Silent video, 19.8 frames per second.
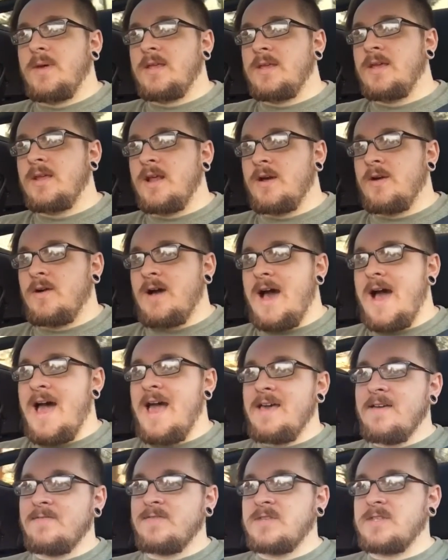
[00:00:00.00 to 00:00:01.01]
you know,
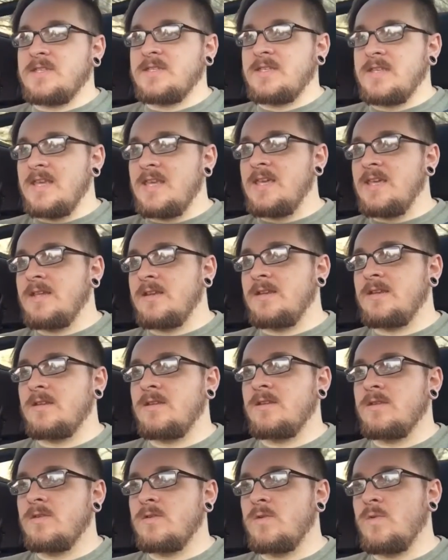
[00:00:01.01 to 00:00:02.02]
I've seen
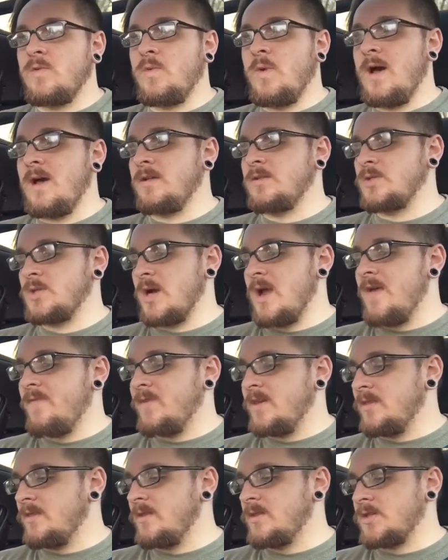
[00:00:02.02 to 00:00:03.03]
while
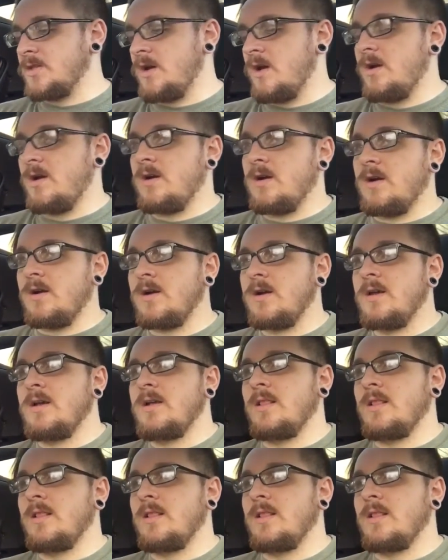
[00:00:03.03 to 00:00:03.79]
driving in this car,